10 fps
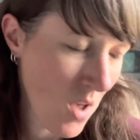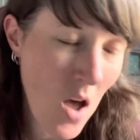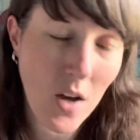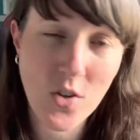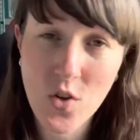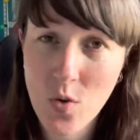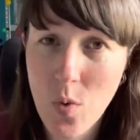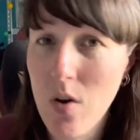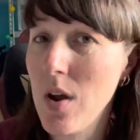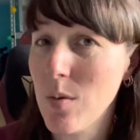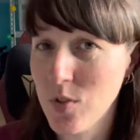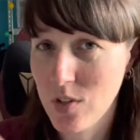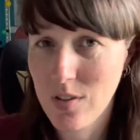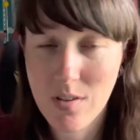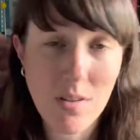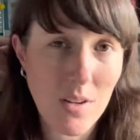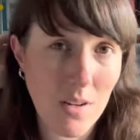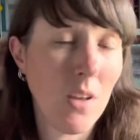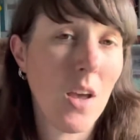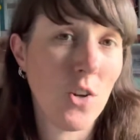I do worry I'm just
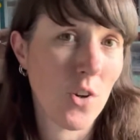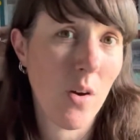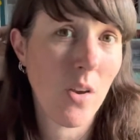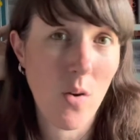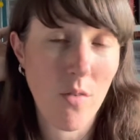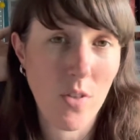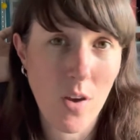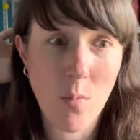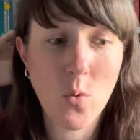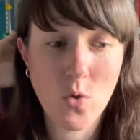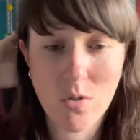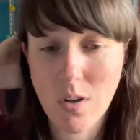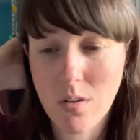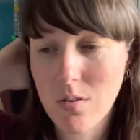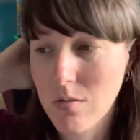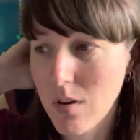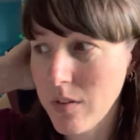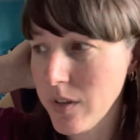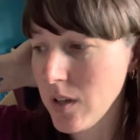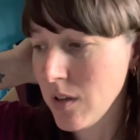sitting here showing you everything I'm ordering that's
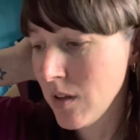arriving.